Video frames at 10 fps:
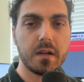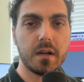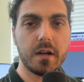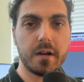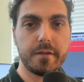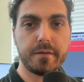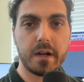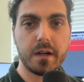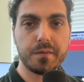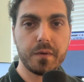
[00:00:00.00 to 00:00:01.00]
a
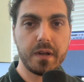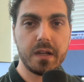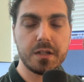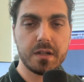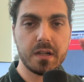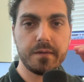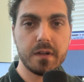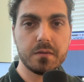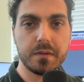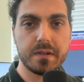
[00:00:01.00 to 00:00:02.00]
file for each
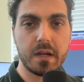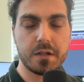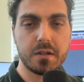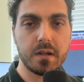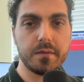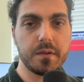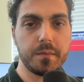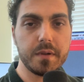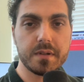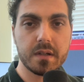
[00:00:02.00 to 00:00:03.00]
individual section of the
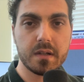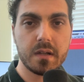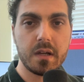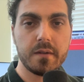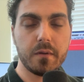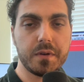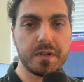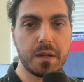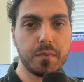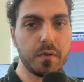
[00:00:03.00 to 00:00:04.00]
music. For
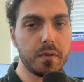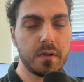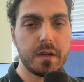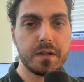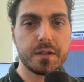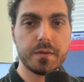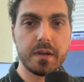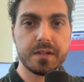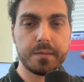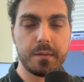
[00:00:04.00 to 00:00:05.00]
example,
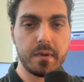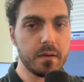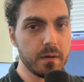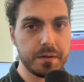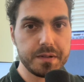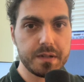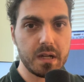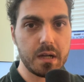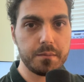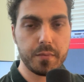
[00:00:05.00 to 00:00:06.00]
strings might be their own
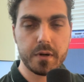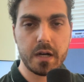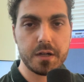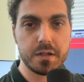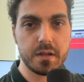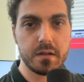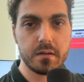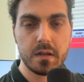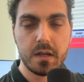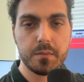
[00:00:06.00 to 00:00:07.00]
stem, percussion,
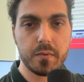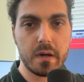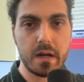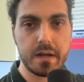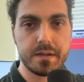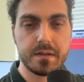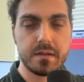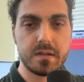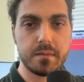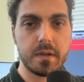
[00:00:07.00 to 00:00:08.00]
brass.
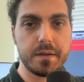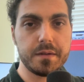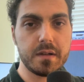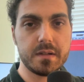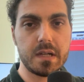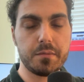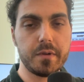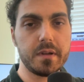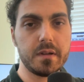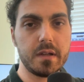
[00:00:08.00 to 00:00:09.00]
Sometimes you can
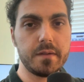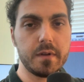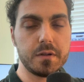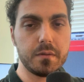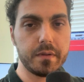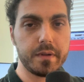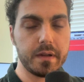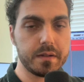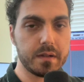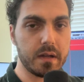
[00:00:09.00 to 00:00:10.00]
separate individual
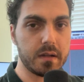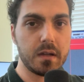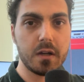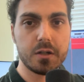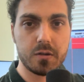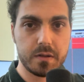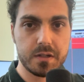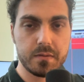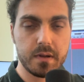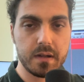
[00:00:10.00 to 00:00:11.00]
things like short
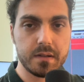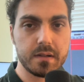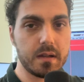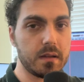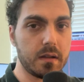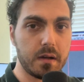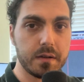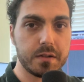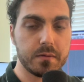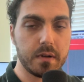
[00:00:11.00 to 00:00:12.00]
strings and long
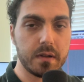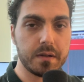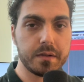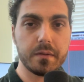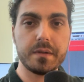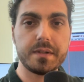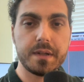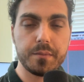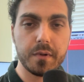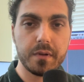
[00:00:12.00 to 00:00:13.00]
strings, or
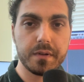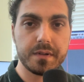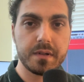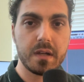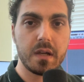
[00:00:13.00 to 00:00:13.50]
cymbals